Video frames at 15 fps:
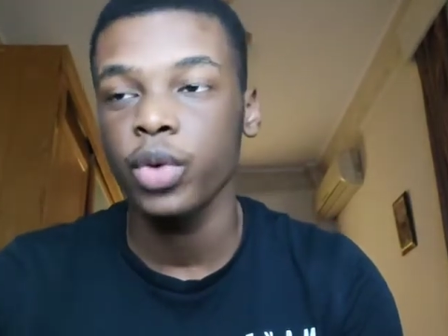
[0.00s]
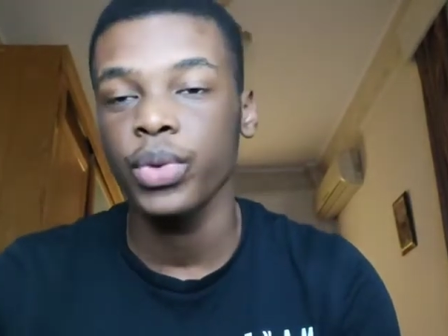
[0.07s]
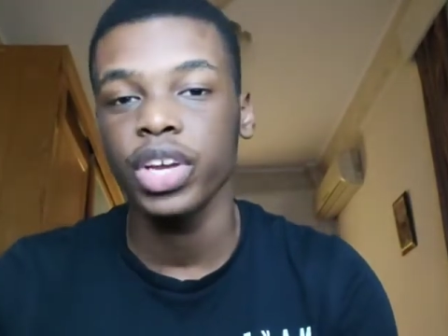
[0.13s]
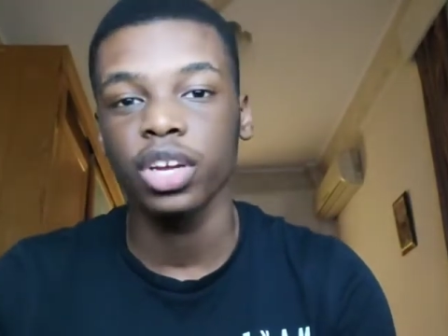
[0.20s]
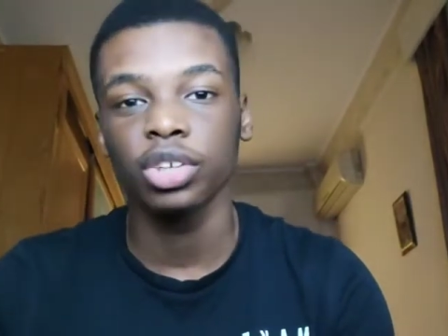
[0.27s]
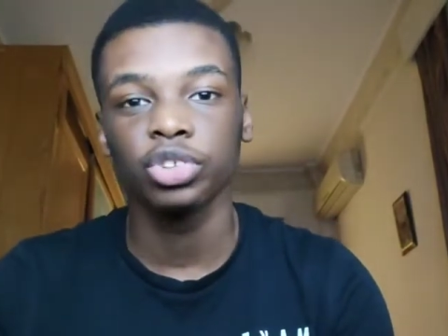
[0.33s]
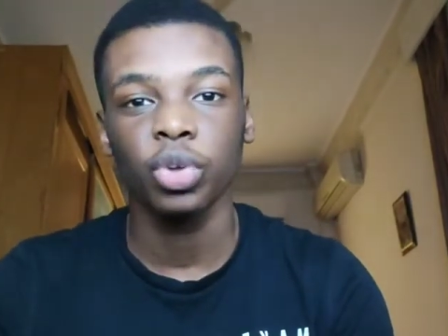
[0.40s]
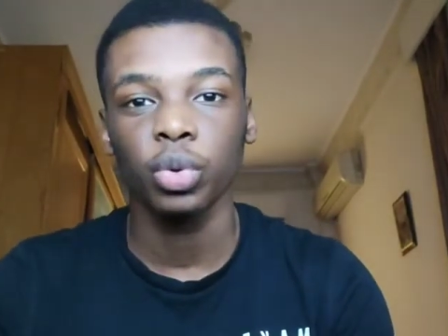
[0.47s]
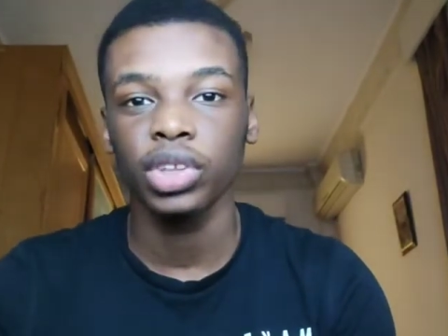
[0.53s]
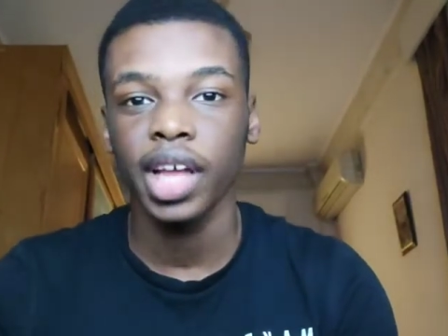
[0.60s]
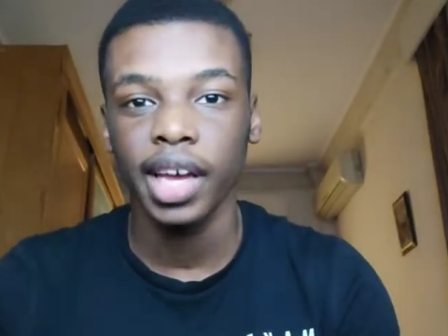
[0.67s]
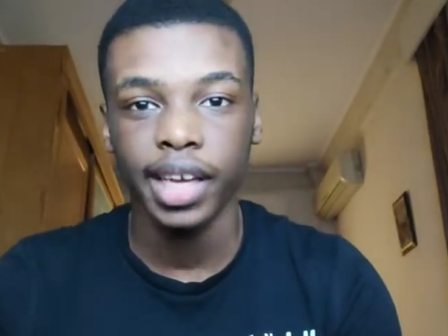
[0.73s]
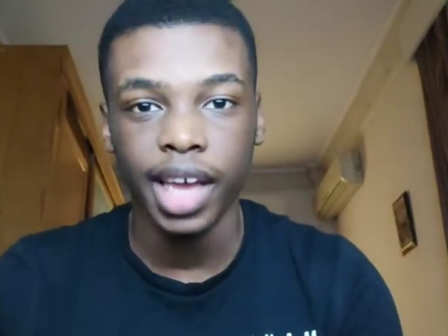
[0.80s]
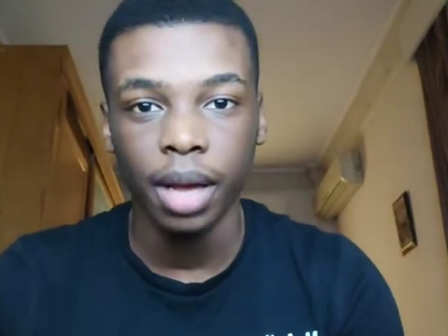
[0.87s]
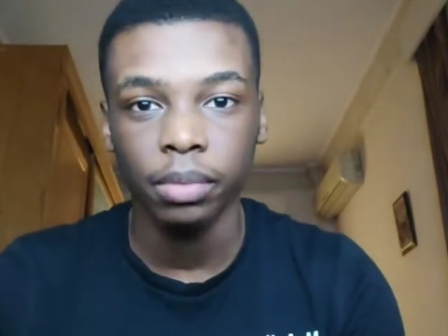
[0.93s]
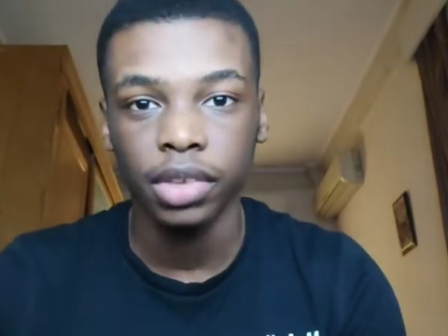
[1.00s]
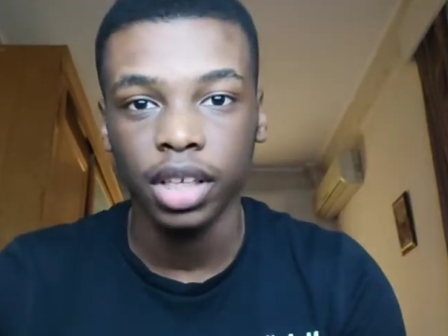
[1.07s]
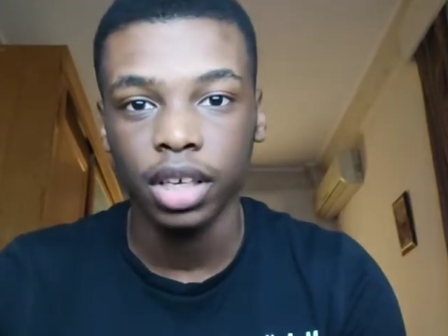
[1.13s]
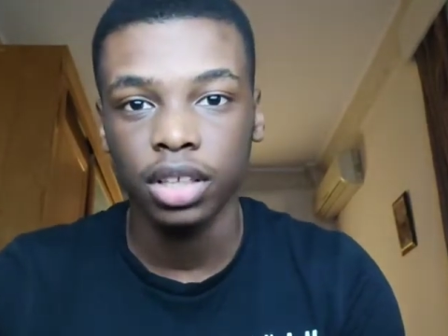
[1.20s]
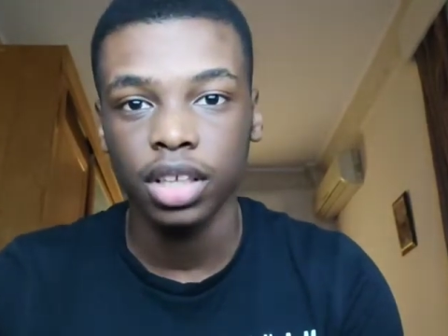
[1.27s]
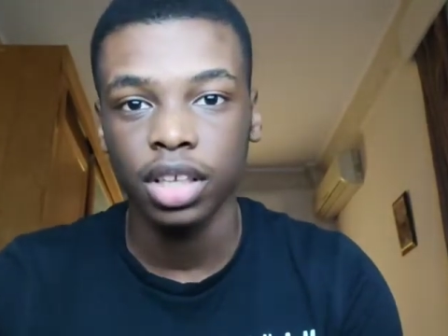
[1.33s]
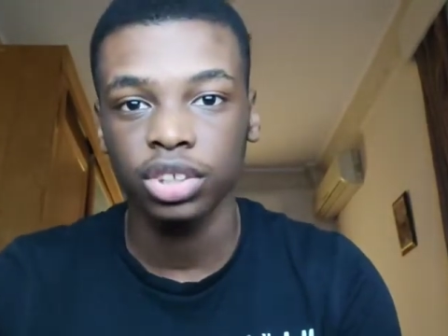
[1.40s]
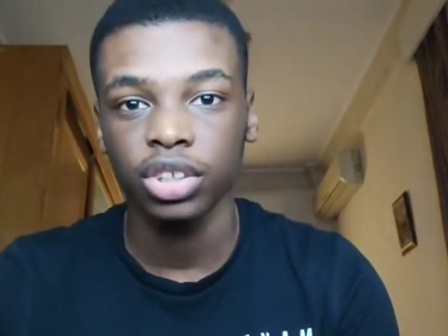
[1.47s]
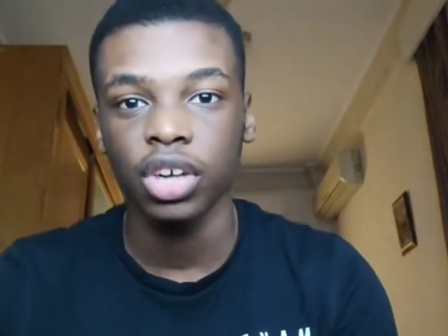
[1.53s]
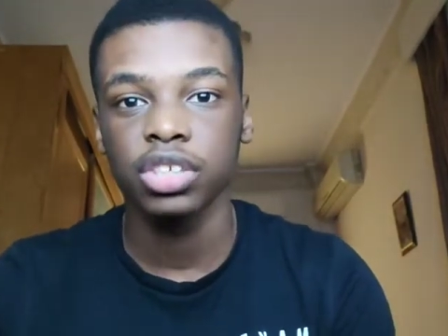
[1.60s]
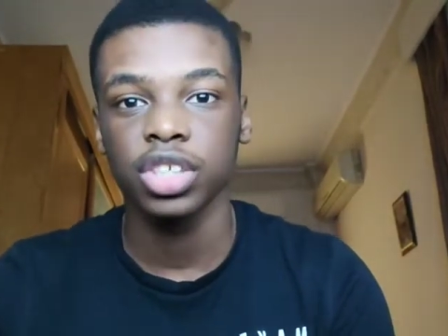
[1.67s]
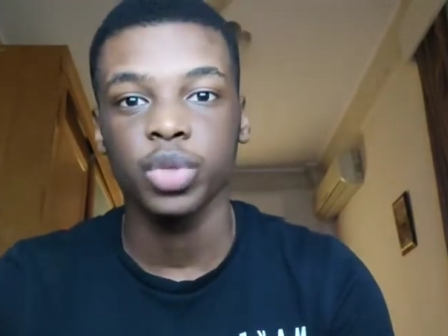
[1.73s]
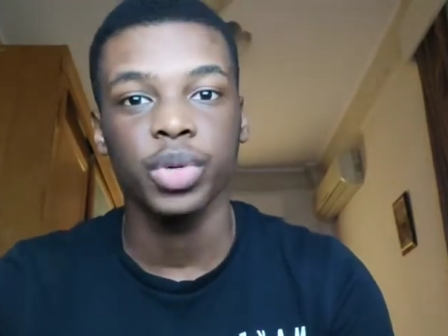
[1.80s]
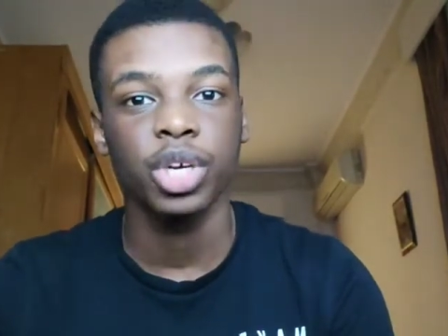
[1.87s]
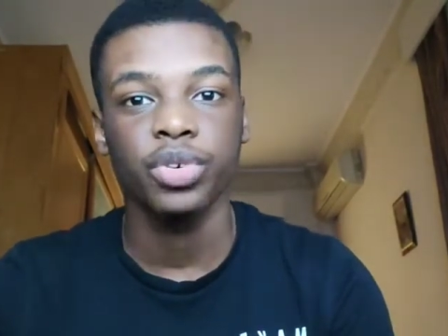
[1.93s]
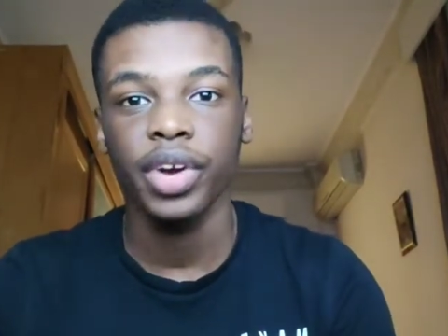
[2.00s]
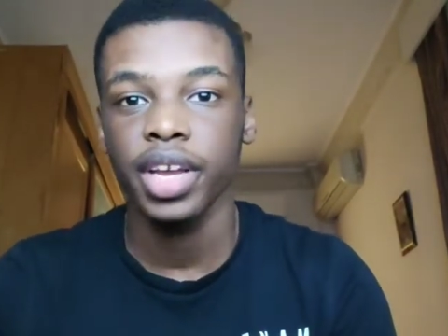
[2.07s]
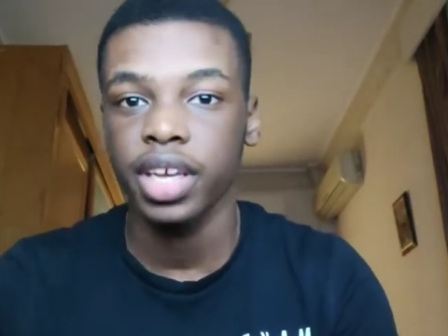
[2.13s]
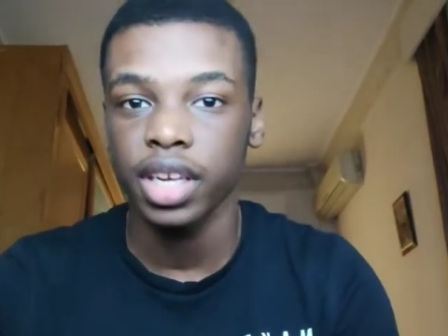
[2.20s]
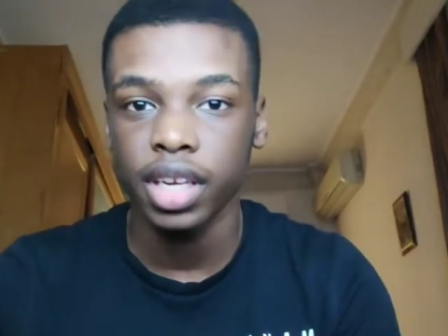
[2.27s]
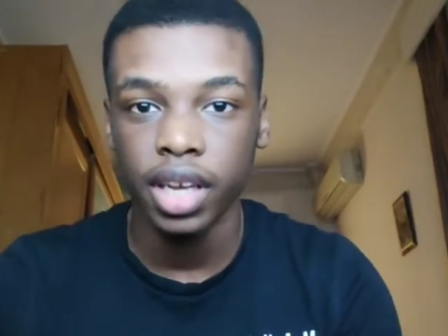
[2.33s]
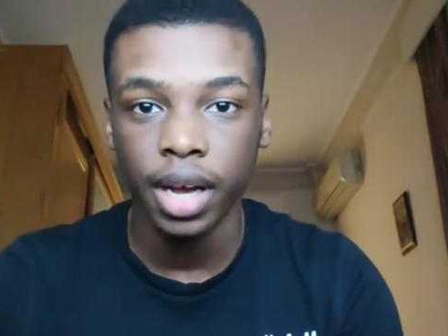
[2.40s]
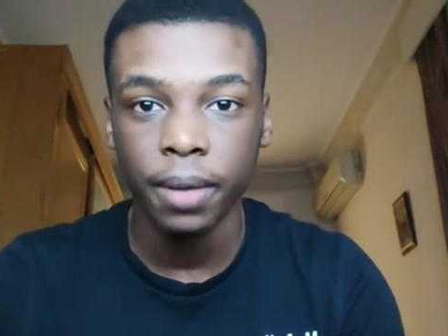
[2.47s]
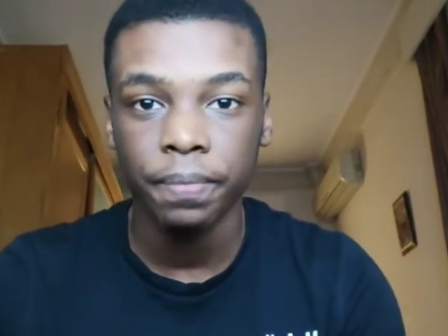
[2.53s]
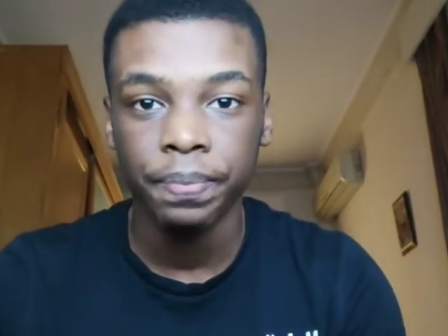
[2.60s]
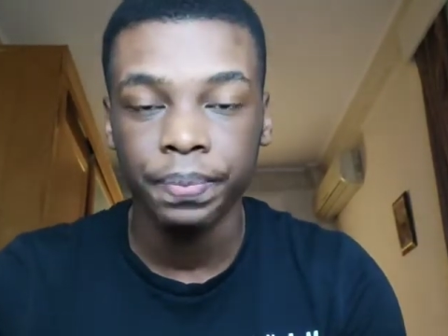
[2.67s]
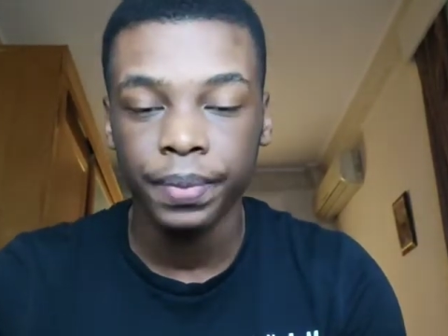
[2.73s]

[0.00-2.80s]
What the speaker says: we controlled that game, the chances we created, yeah,